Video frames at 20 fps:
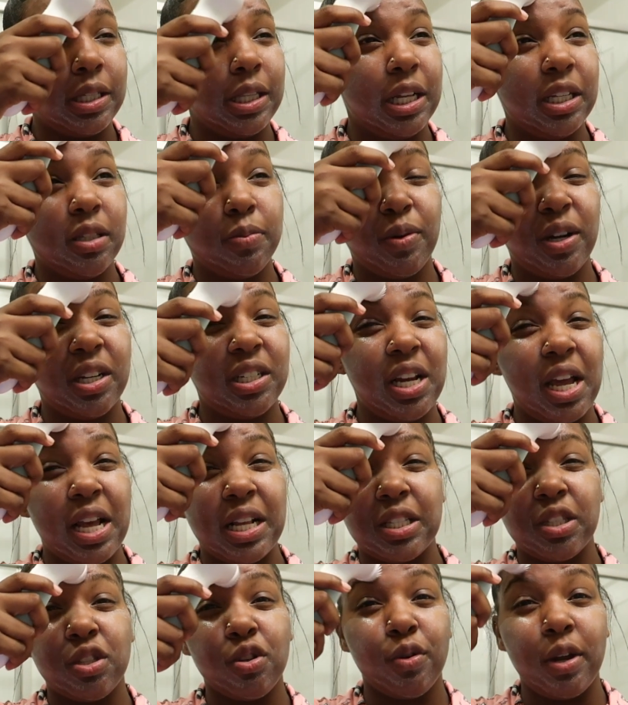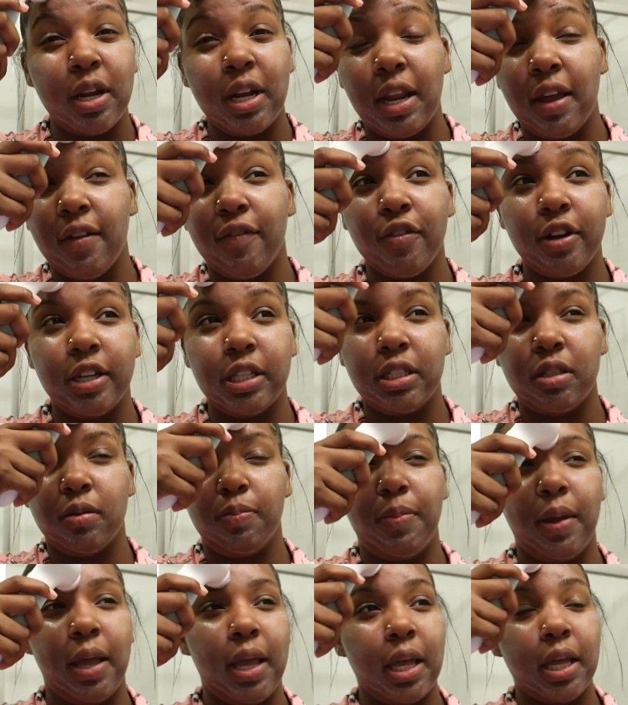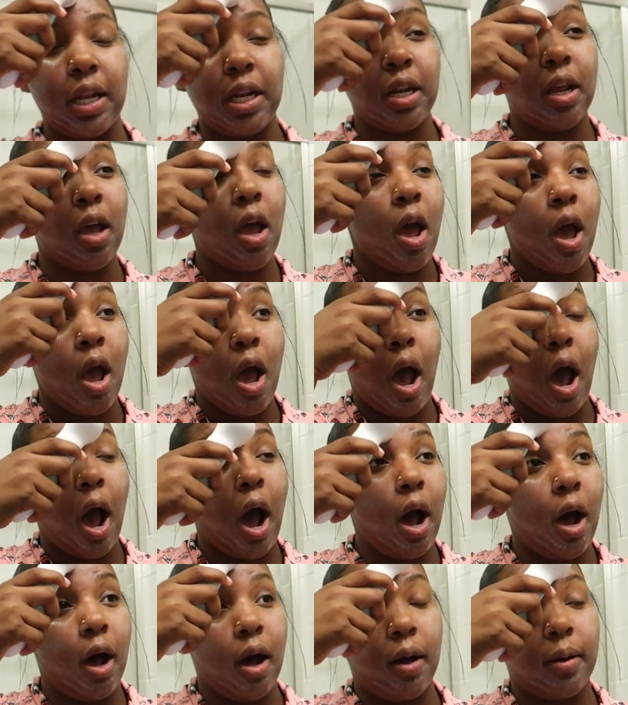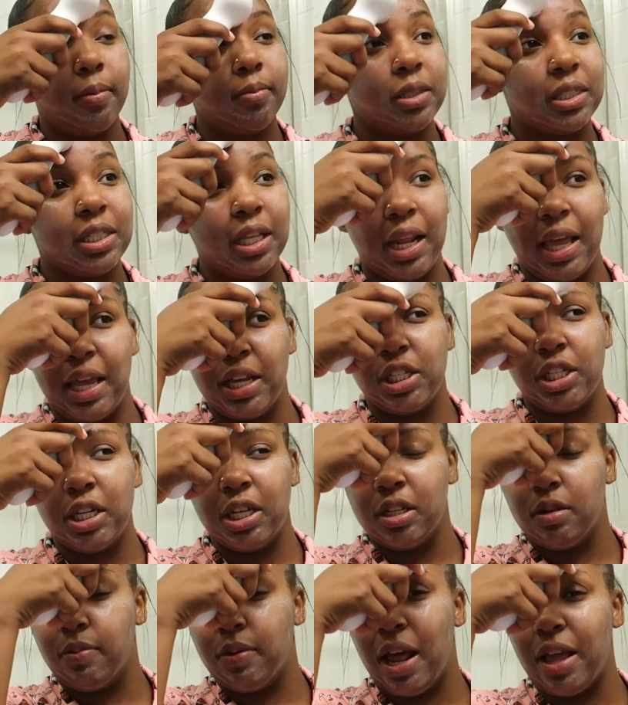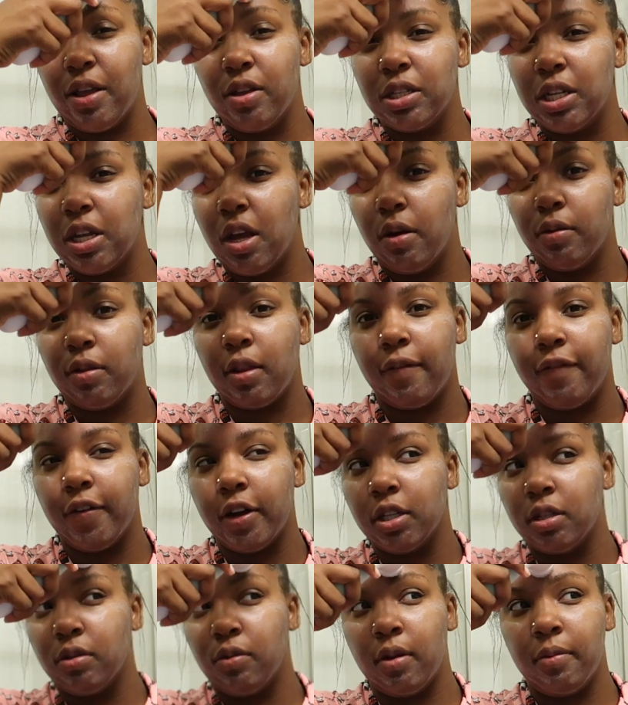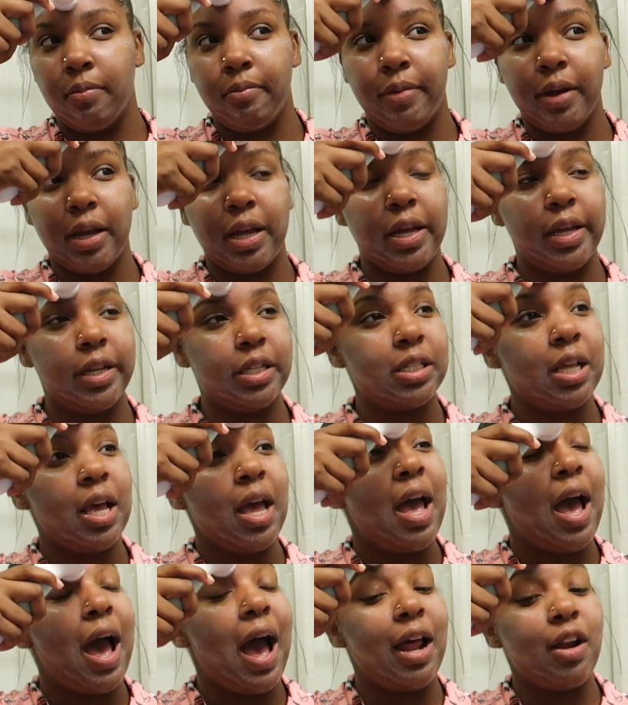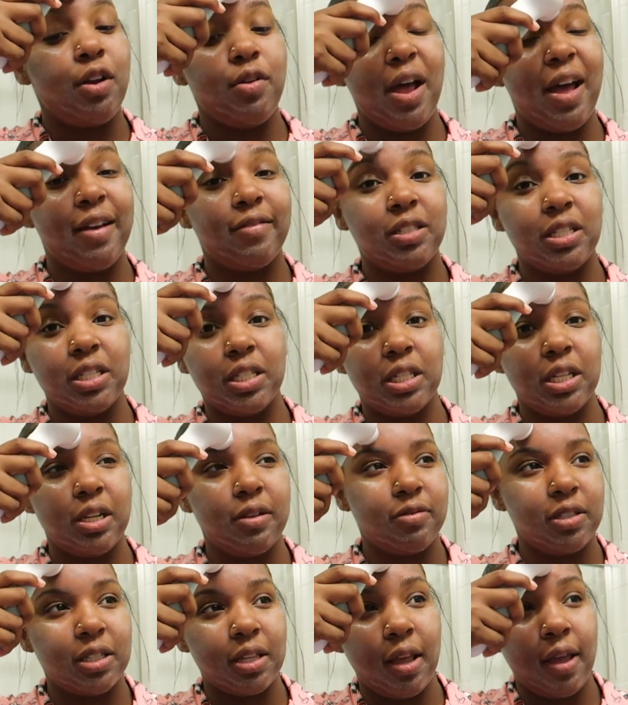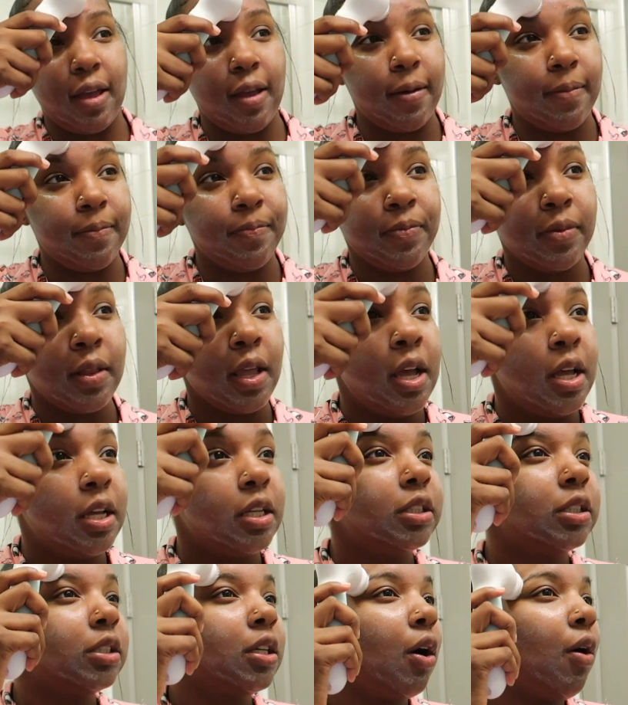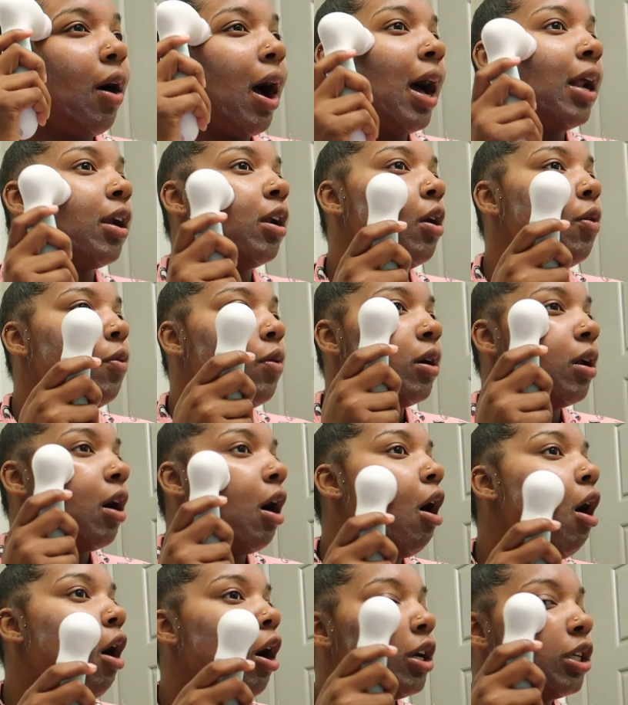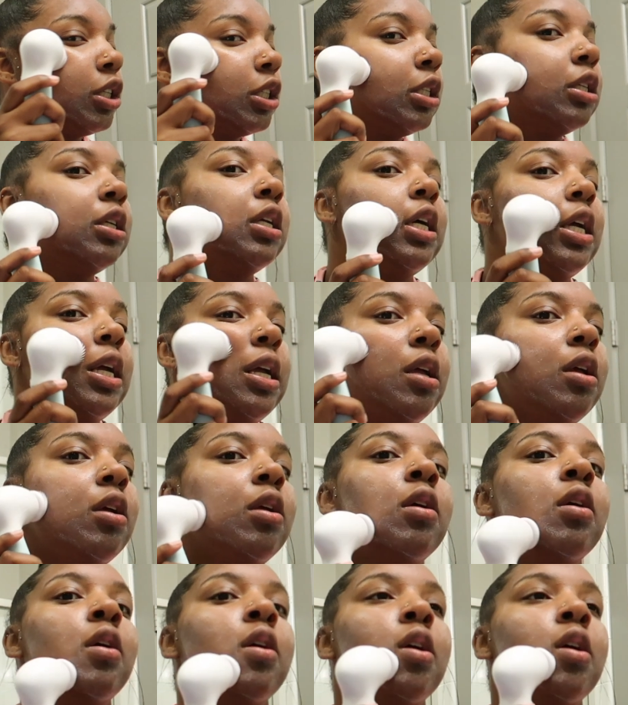This brush has 3 different spin selections, but I usually go with the first one because I do have sensitive skin, so I don't want to harshly